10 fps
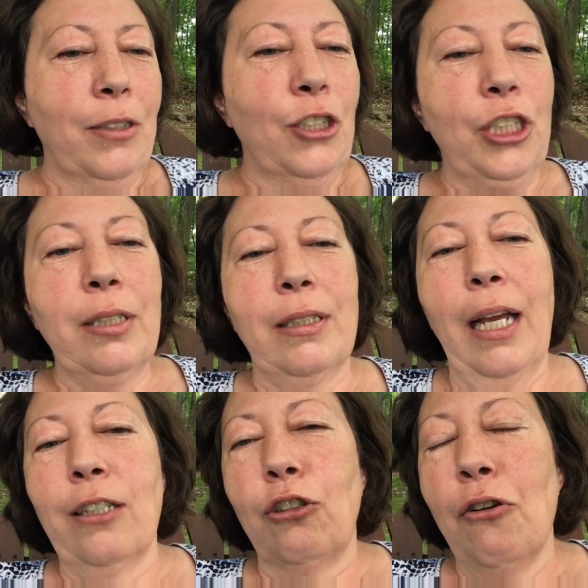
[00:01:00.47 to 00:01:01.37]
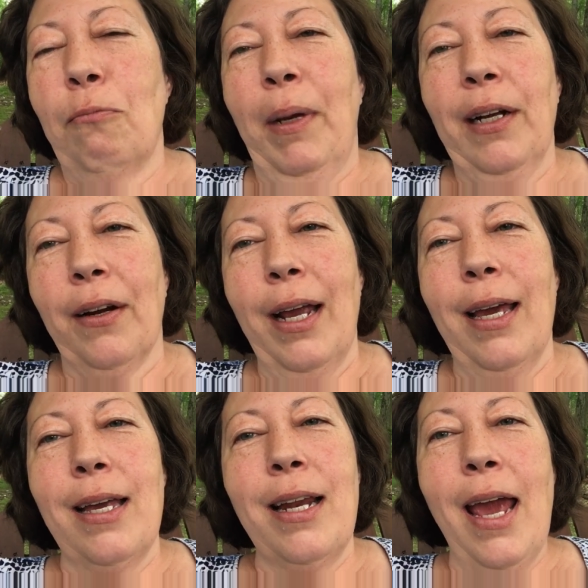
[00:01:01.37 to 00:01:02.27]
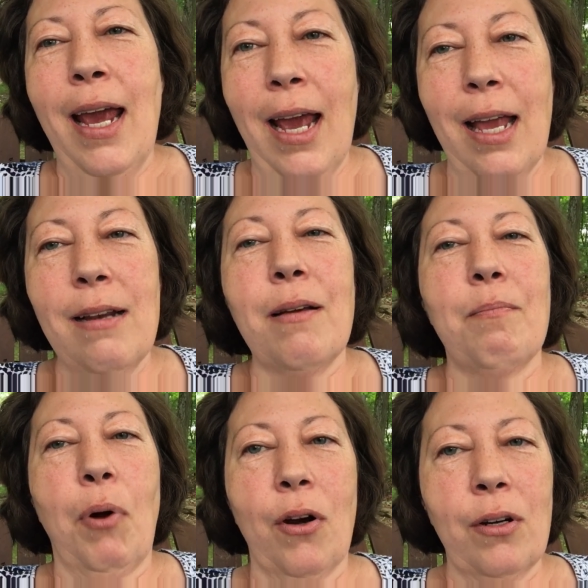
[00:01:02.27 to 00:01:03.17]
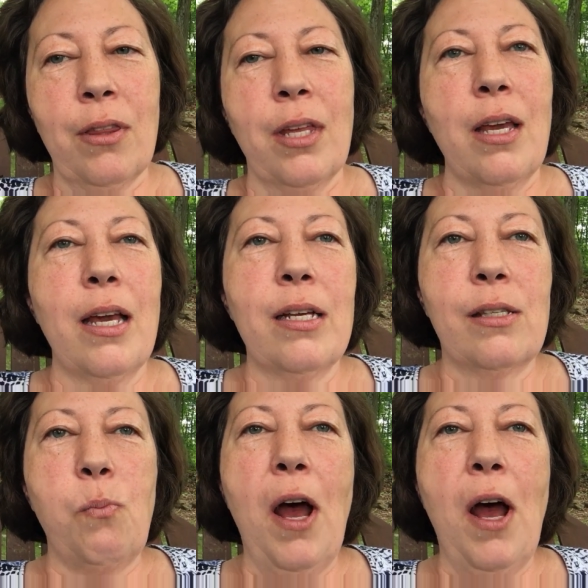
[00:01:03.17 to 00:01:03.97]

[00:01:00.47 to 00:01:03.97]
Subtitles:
gestational period and birth as